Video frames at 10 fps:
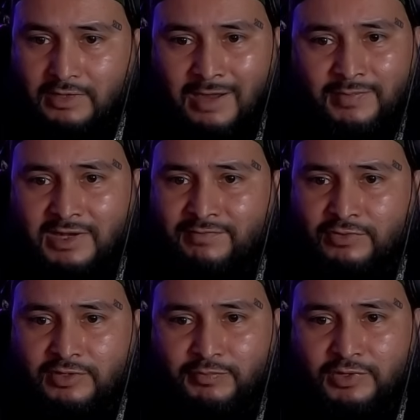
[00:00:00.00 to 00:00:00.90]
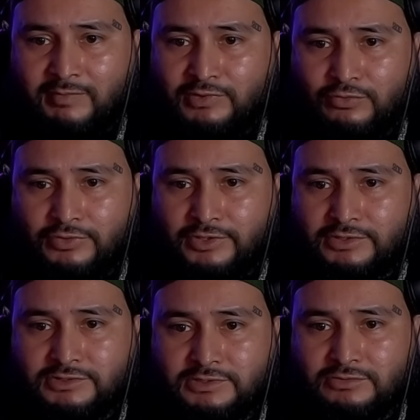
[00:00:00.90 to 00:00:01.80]
I'm not even going to put them in order,
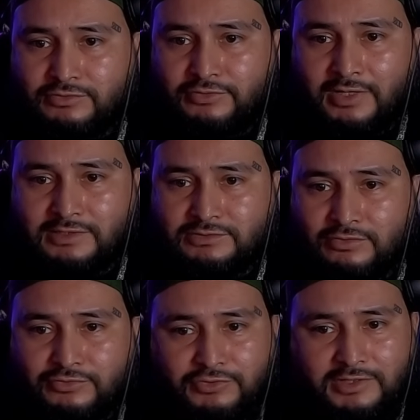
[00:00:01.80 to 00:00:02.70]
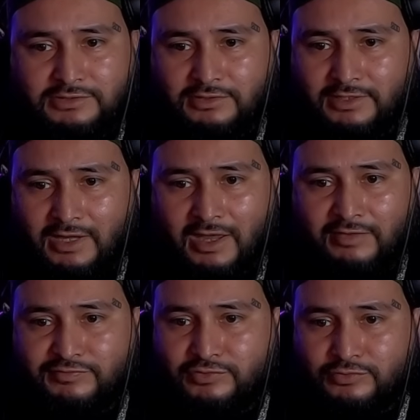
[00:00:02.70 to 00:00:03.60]
just so you guys know. You guys are going to
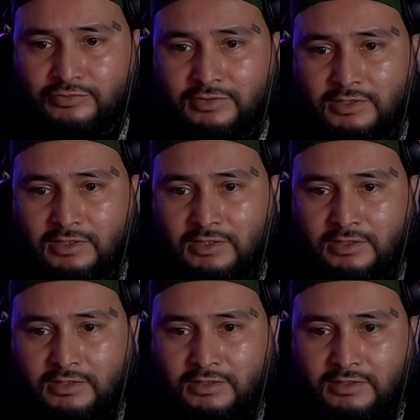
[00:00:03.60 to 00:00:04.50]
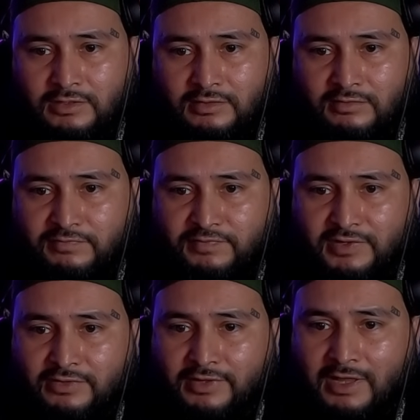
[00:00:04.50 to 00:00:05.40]
have to
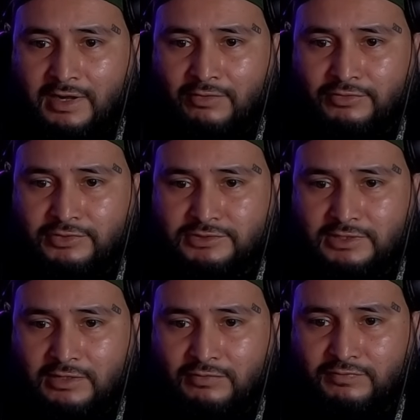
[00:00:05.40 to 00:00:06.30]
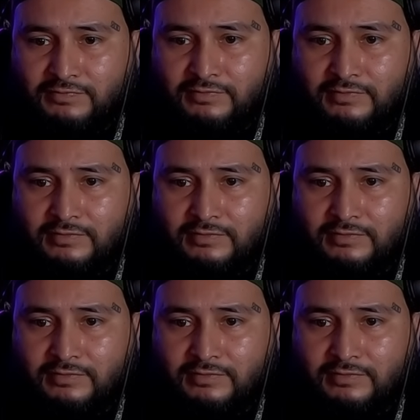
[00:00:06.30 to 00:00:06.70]
figure that out yourself.